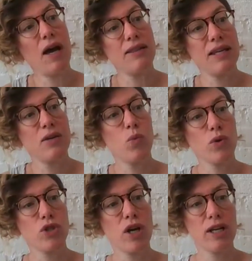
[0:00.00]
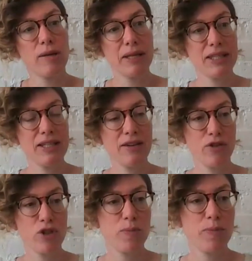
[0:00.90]
I think we're talking about the
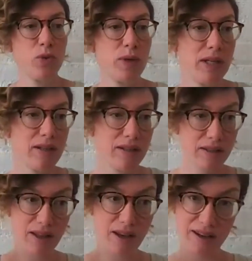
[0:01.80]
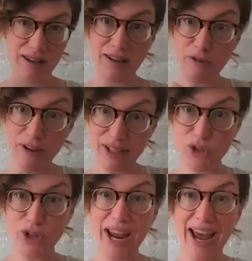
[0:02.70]
difference between the
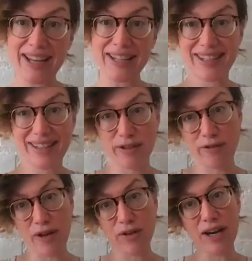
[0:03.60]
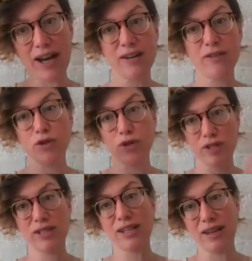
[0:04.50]
investor hat and the founder hat
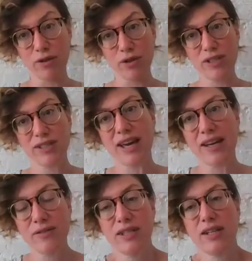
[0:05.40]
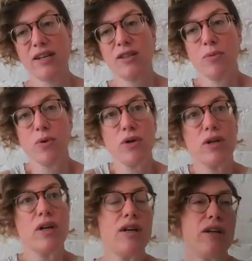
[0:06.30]
versus the governance hat of sitting on the
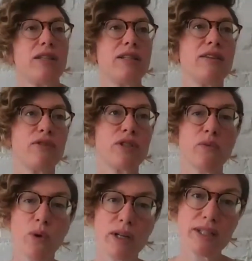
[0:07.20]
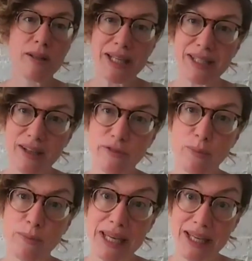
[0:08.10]
board. The difference of what is the best thing
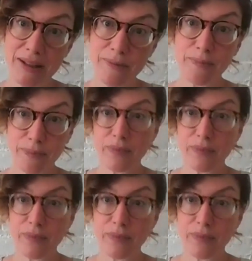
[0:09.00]
for me,